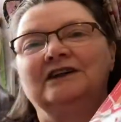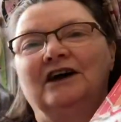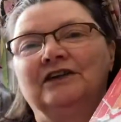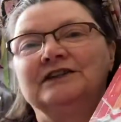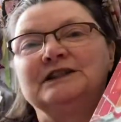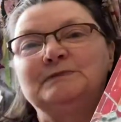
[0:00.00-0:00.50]

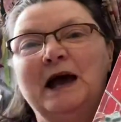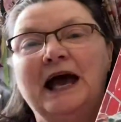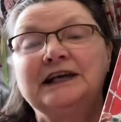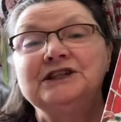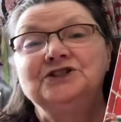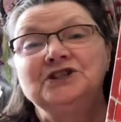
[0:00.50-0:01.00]
all this
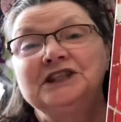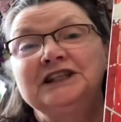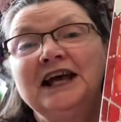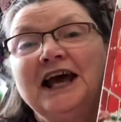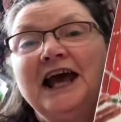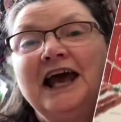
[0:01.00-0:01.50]
packaging
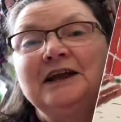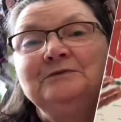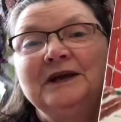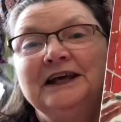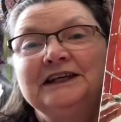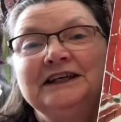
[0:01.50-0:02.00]
and
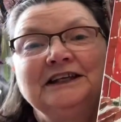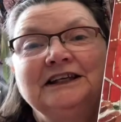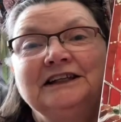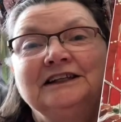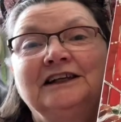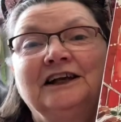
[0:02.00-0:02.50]

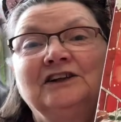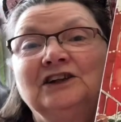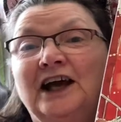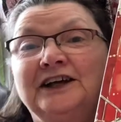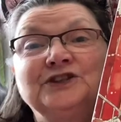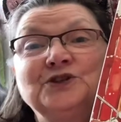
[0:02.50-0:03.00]
making
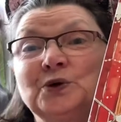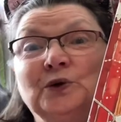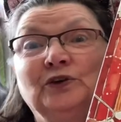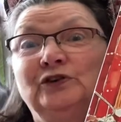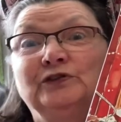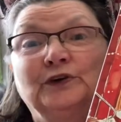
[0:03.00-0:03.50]
like a
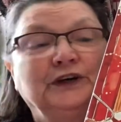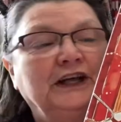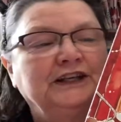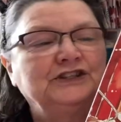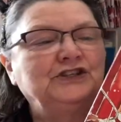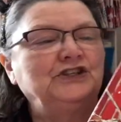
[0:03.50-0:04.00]
journal for
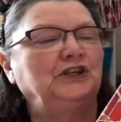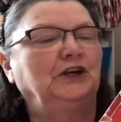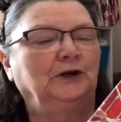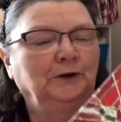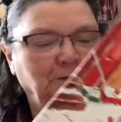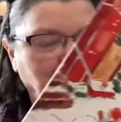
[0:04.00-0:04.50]
next
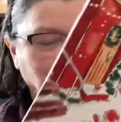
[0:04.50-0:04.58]
year.